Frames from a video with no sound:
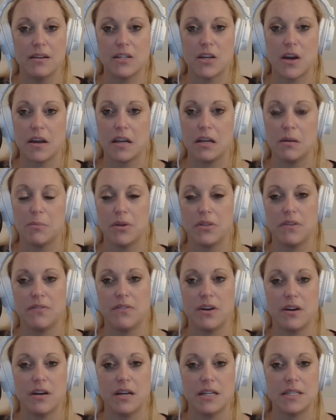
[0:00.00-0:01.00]
talking about the
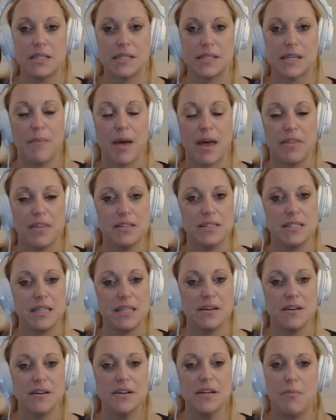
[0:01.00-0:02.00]
various methods
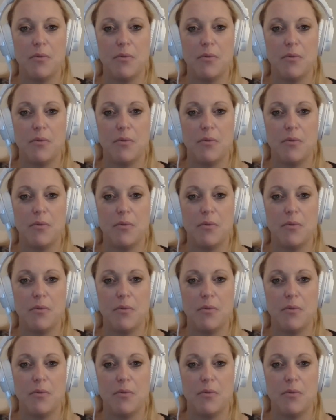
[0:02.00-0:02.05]
here.